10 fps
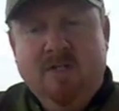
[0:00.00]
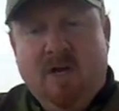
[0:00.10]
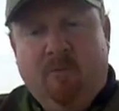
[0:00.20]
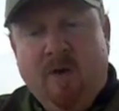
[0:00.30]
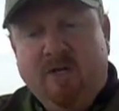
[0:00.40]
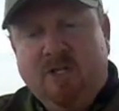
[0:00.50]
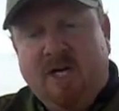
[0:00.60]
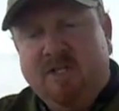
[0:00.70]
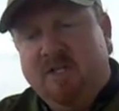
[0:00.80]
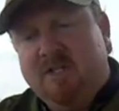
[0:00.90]
So if we're
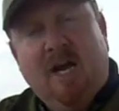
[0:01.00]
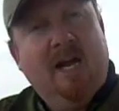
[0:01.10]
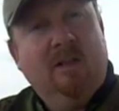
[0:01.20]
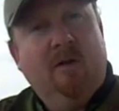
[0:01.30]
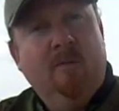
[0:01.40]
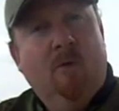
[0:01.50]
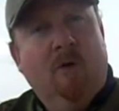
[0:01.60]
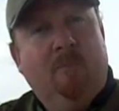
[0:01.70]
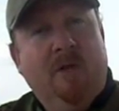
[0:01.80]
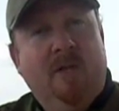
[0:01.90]
chasing tailor, it
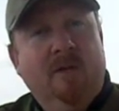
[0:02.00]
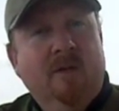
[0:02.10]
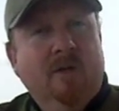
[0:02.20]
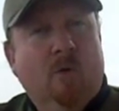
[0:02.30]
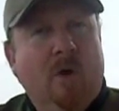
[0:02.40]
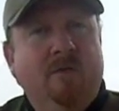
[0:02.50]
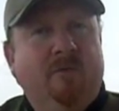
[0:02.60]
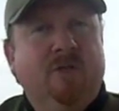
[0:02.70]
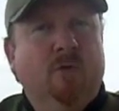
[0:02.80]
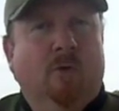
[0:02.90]
might be
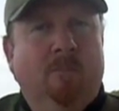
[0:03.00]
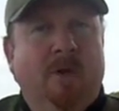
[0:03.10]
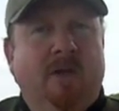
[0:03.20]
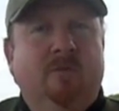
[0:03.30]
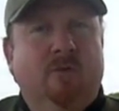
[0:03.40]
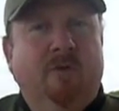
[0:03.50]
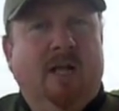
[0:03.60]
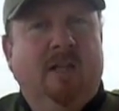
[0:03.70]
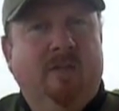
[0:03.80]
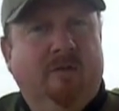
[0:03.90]
queenfish or a big
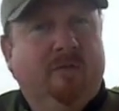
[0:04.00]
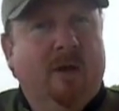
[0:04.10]
trevally that